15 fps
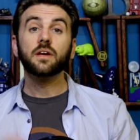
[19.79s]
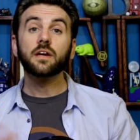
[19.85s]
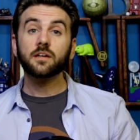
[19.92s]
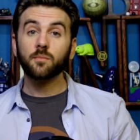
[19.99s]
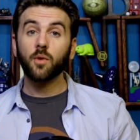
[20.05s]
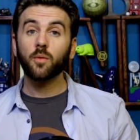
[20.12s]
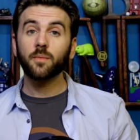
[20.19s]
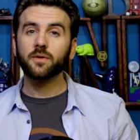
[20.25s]
In
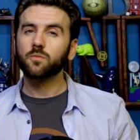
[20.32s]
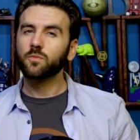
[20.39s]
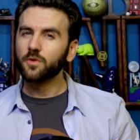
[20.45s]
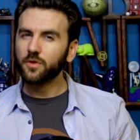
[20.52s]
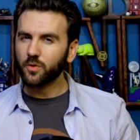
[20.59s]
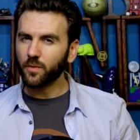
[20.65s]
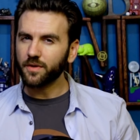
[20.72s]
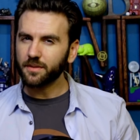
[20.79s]
a moment, we're
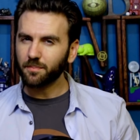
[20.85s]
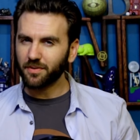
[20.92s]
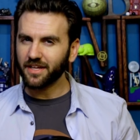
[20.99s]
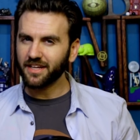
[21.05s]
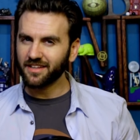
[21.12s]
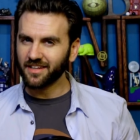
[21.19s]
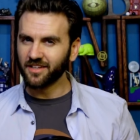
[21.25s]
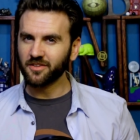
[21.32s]
going to
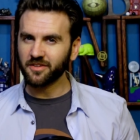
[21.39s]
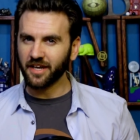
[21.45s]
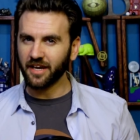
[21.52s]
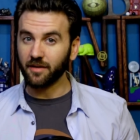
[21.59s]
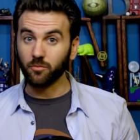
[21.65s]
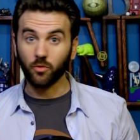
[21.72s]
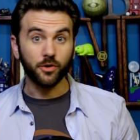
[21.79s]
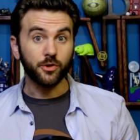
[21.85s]
play a little
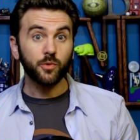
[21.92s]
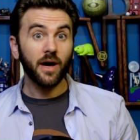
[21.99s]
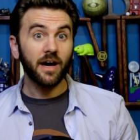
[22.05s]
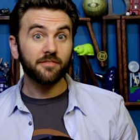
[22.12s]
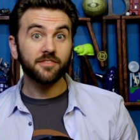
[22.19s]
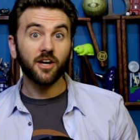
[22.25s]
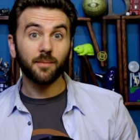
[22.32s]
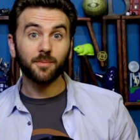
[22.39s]
game where you
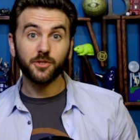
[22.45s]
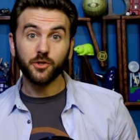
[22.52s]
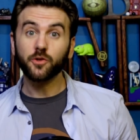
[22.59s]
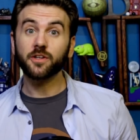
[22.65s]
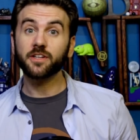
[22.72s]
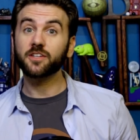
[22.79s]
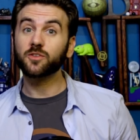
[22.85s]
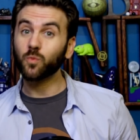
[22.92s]
have the
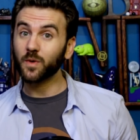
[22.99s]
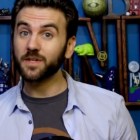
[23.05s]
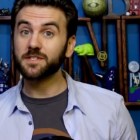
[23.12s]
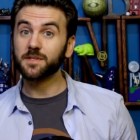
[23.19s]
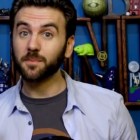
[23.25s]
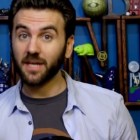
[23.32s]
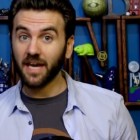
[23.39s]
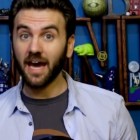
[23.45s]
opportunity to win
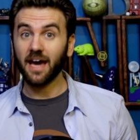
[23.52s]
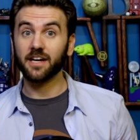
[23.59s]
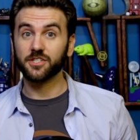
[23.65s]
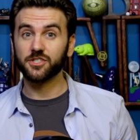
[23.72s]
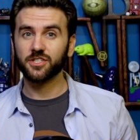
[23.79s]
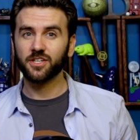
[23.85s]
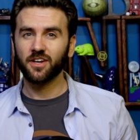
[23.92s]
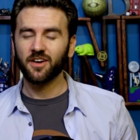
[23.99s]
some
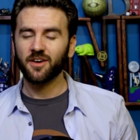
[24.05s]
cash.